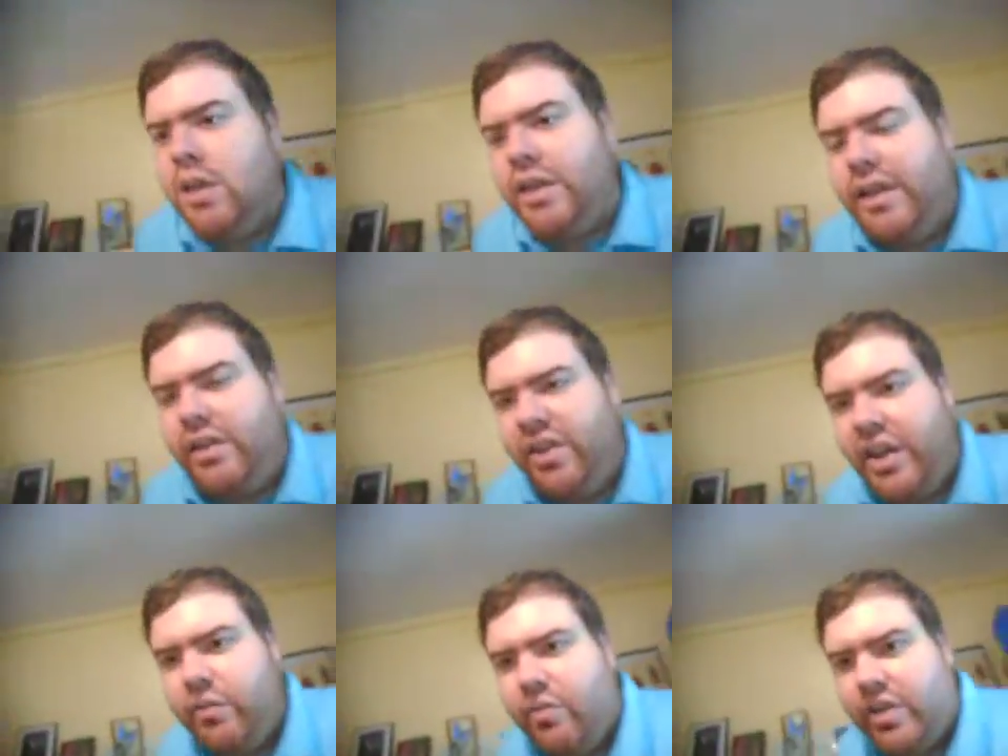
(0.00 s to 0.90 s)
And then the
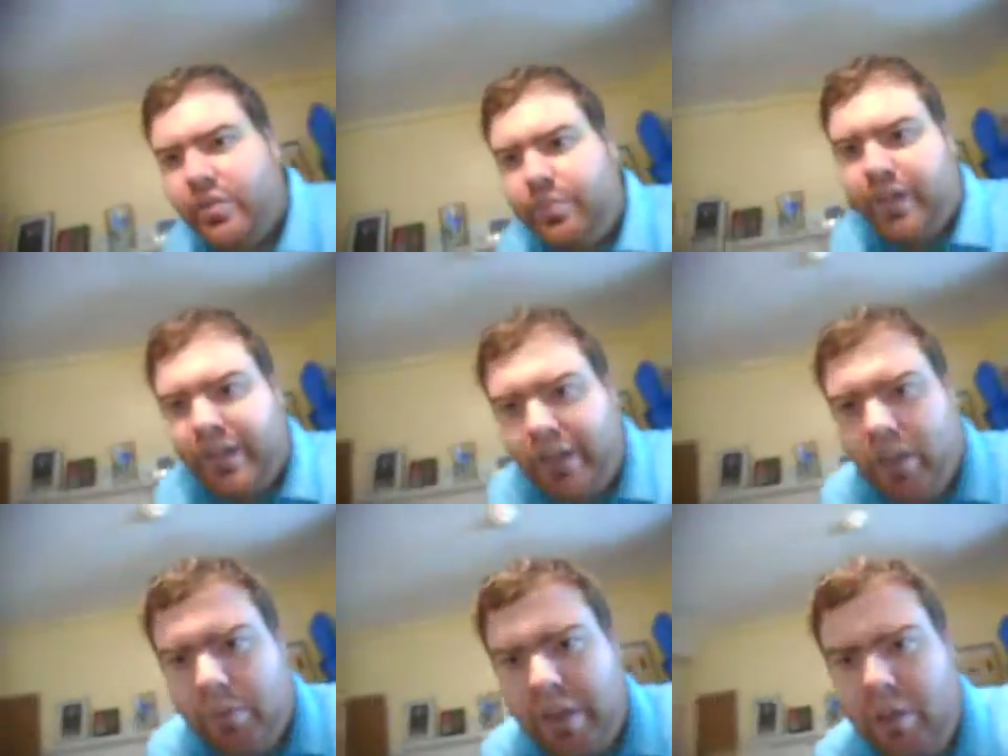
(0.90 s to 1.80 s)
dragon was like a
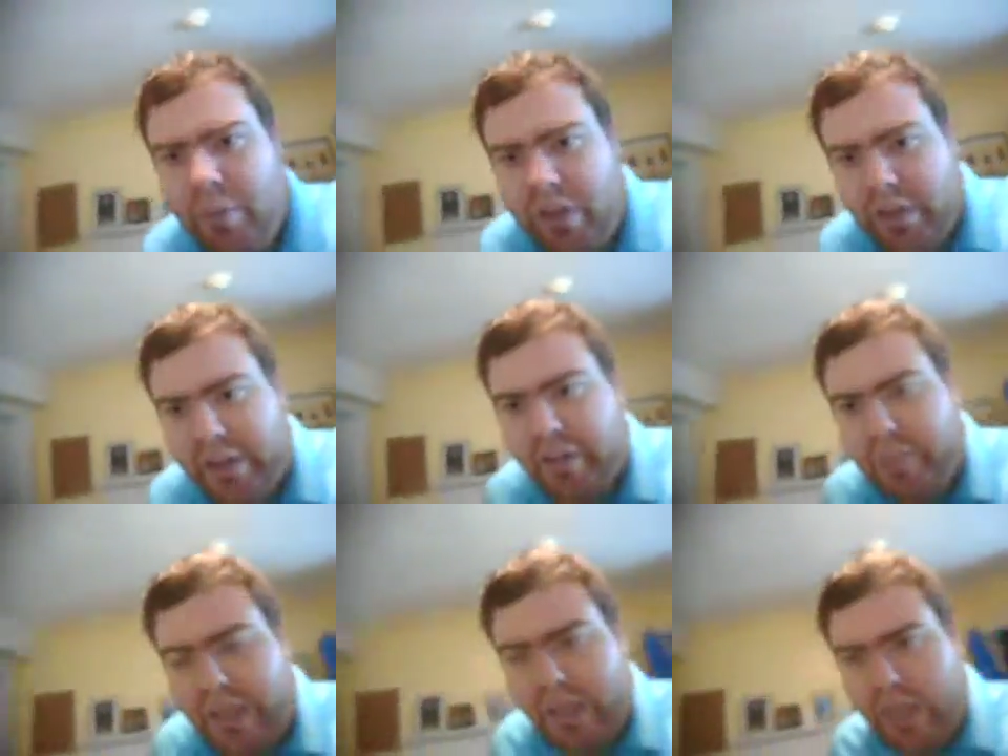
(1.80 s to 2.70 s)
caterpillar. Then it
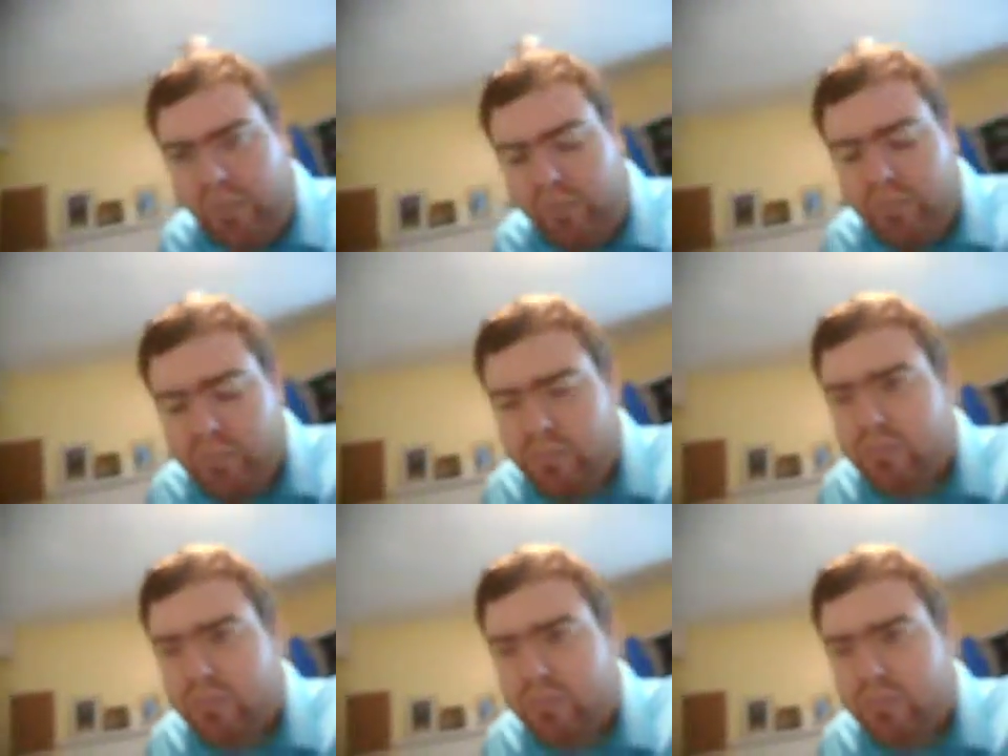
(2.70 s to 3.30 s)
became